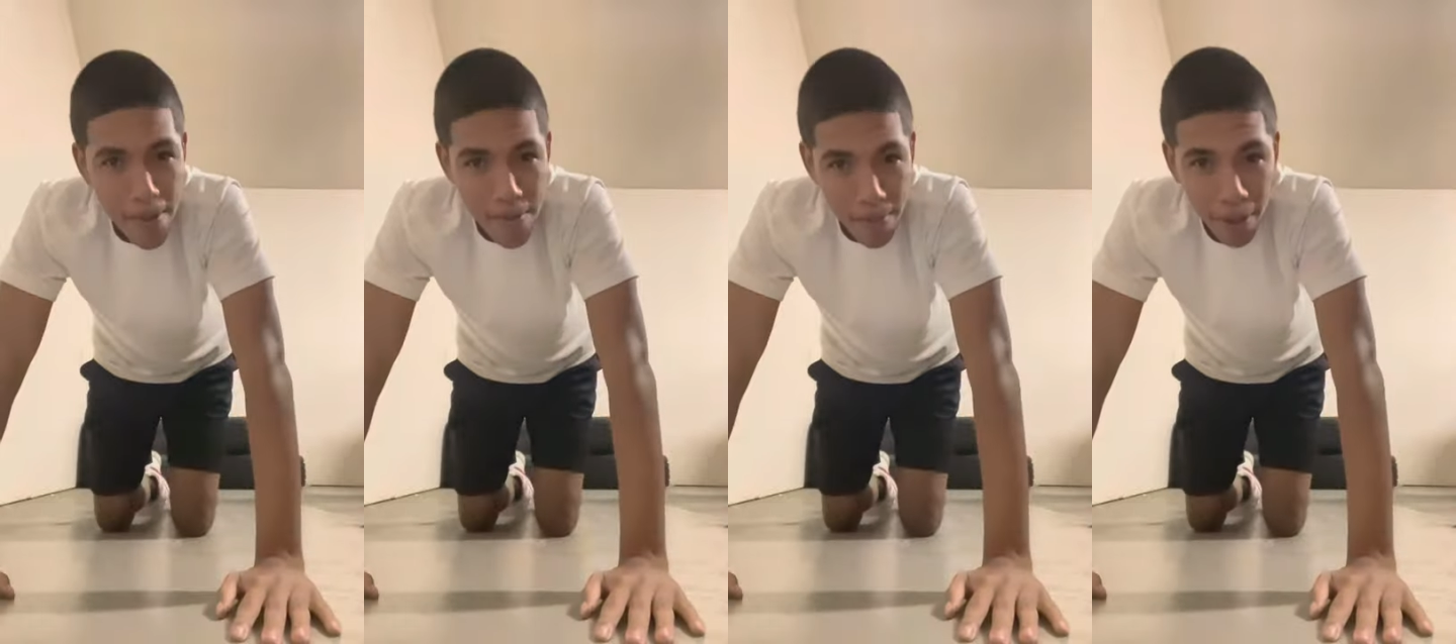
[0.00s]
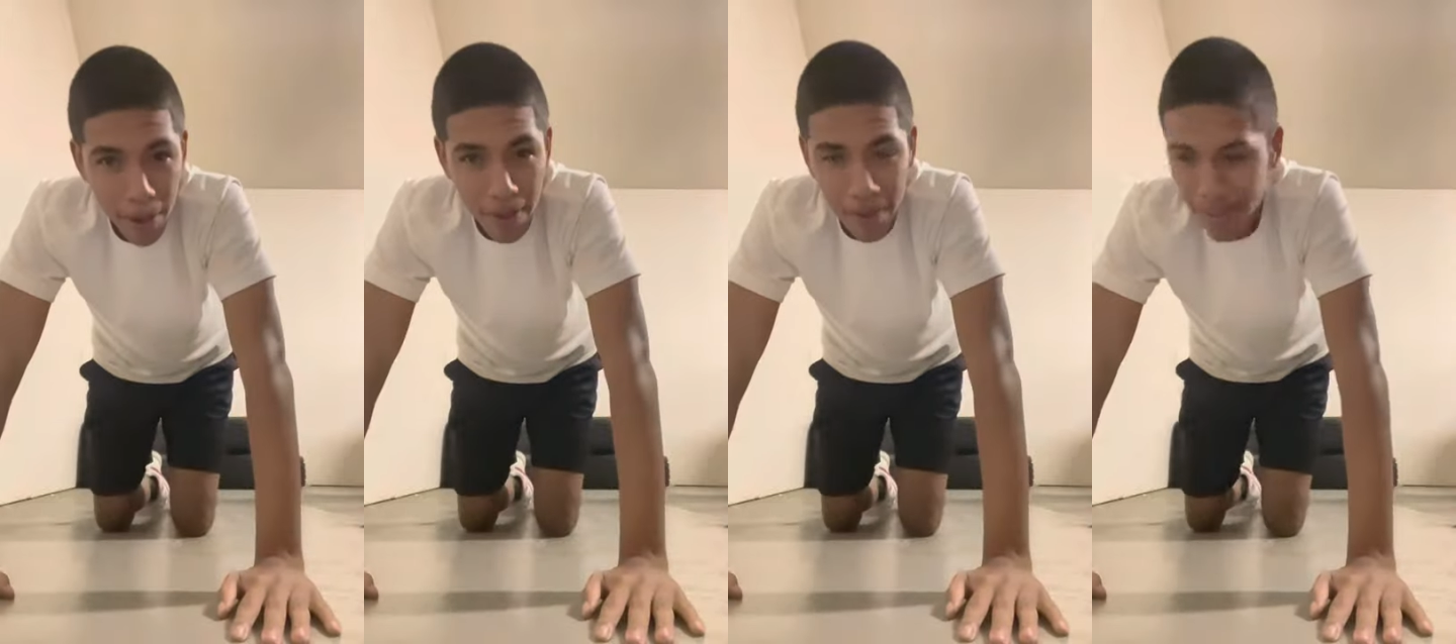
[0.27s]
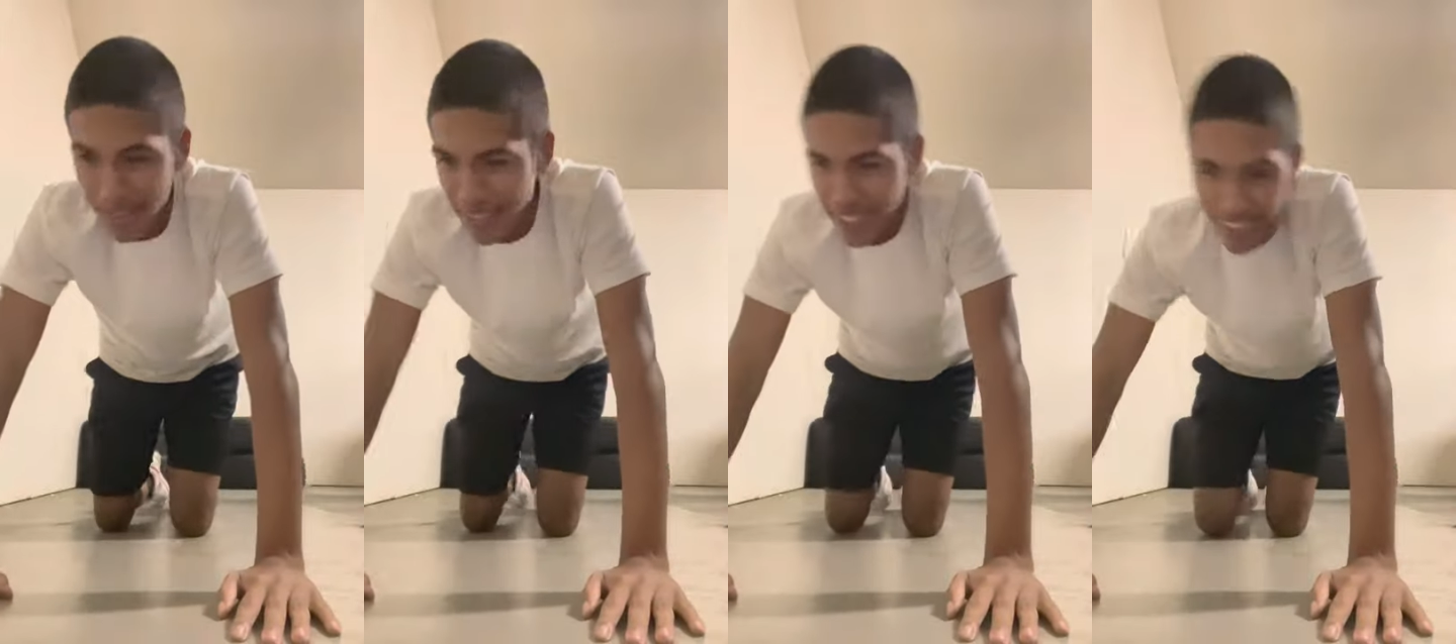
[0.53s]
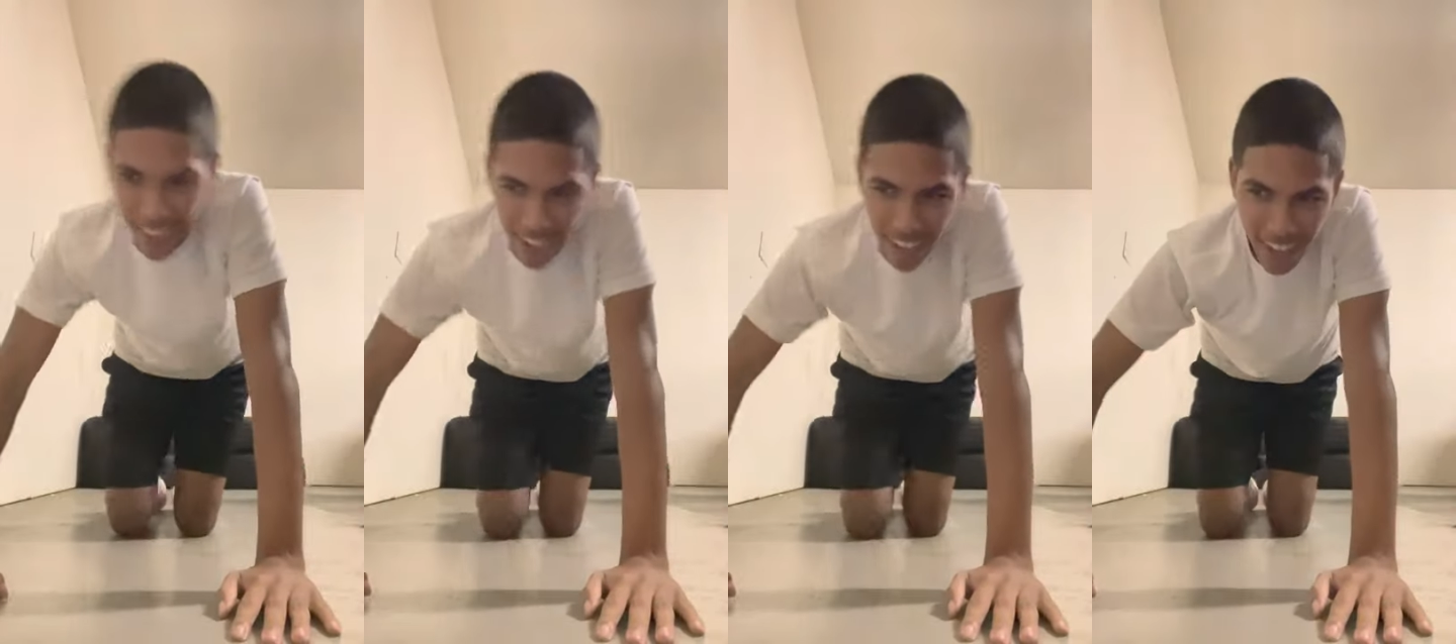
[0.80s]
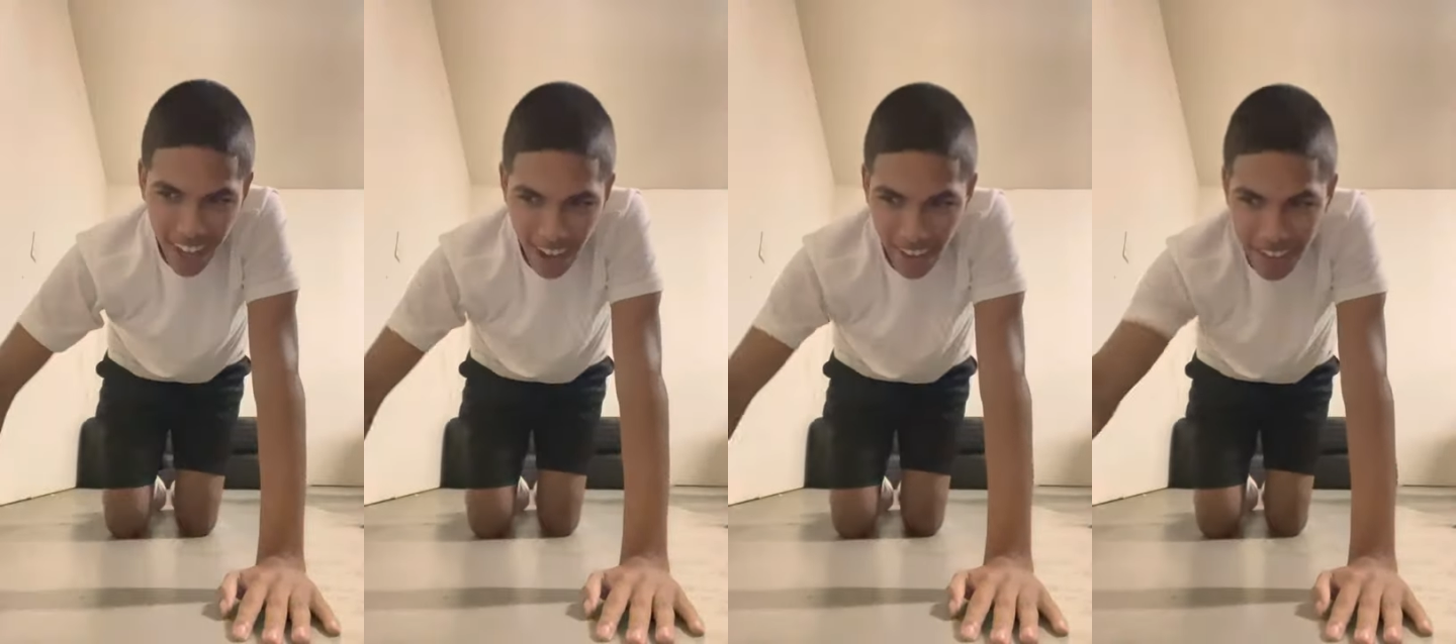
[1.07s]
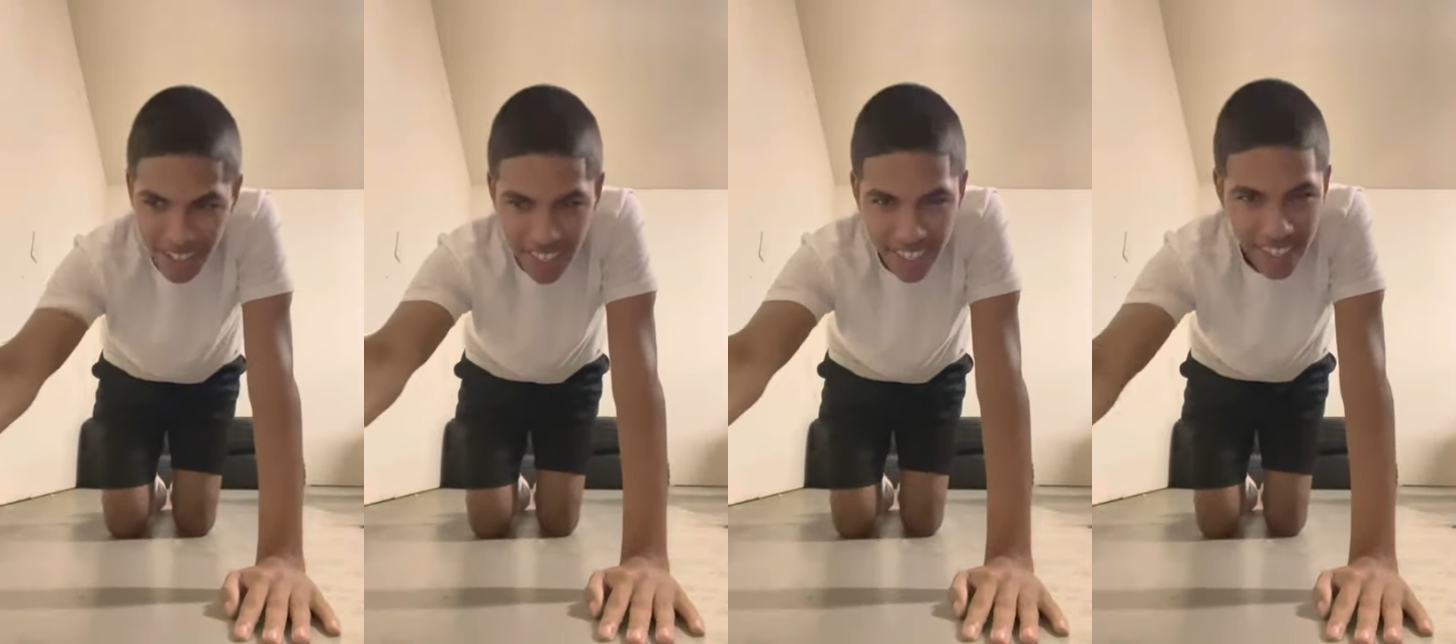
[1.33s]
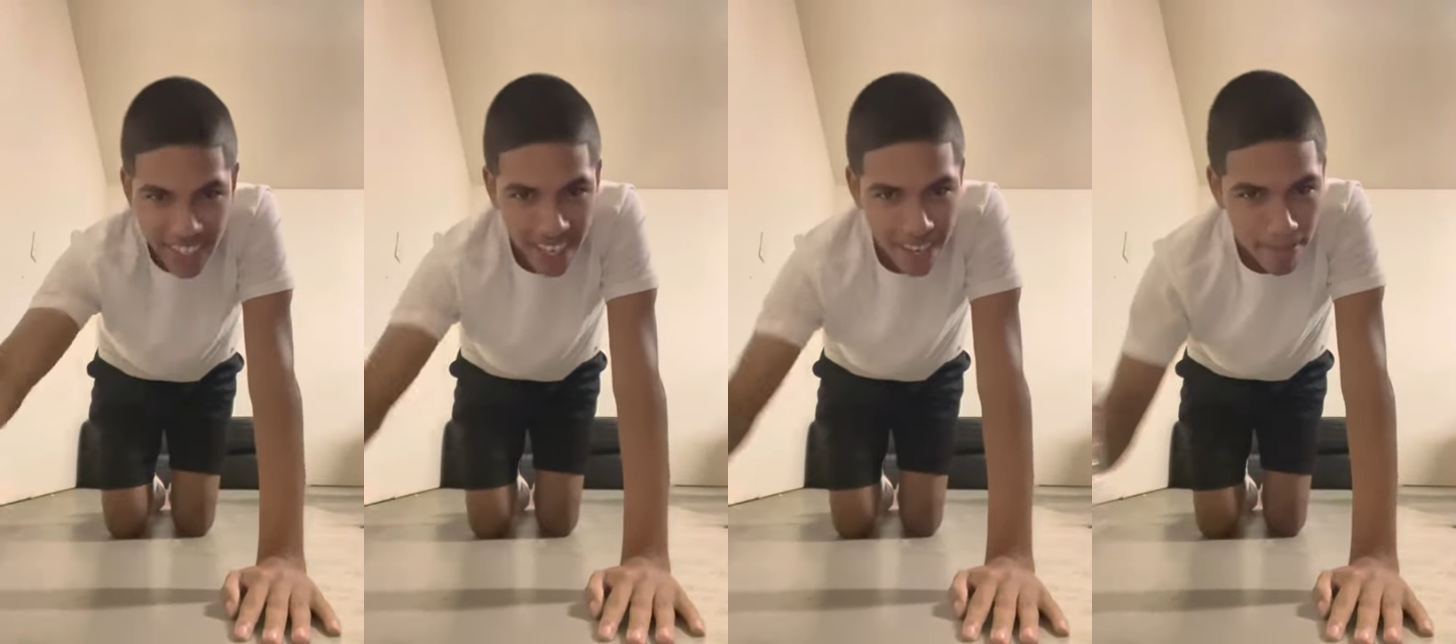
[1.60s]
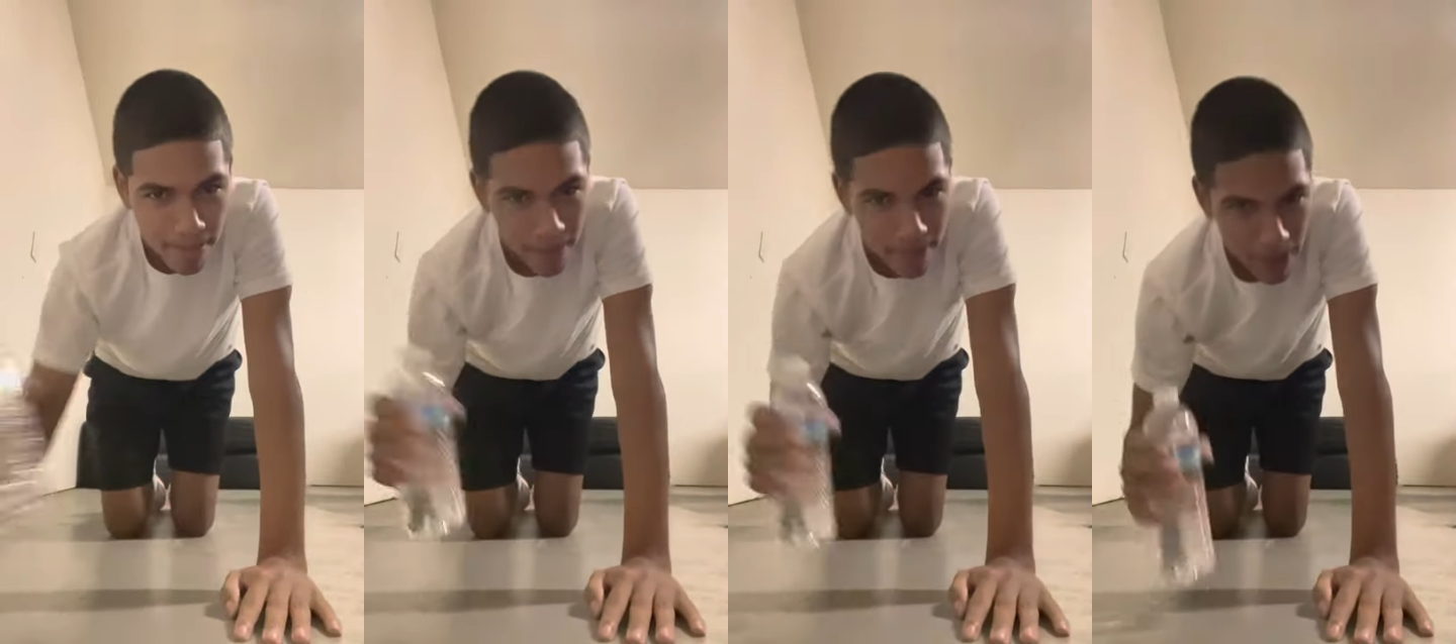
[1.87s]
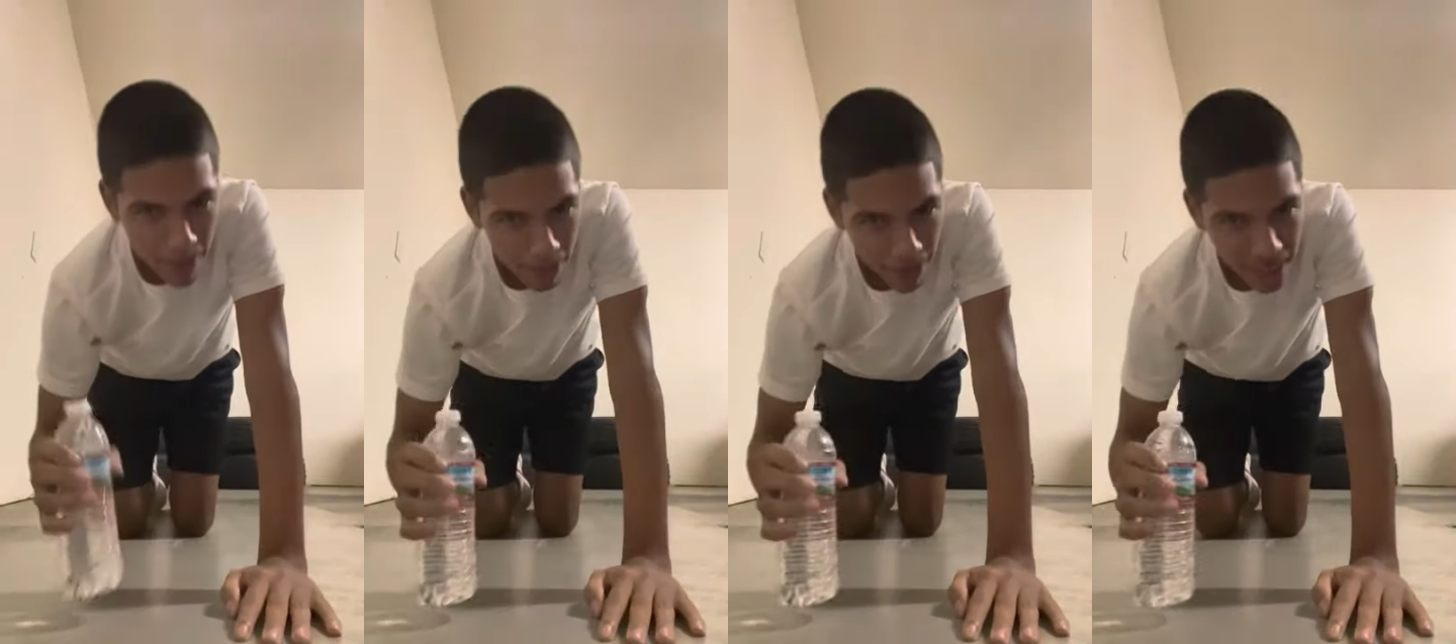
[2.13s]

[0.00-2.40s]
Bro, I already did 10 before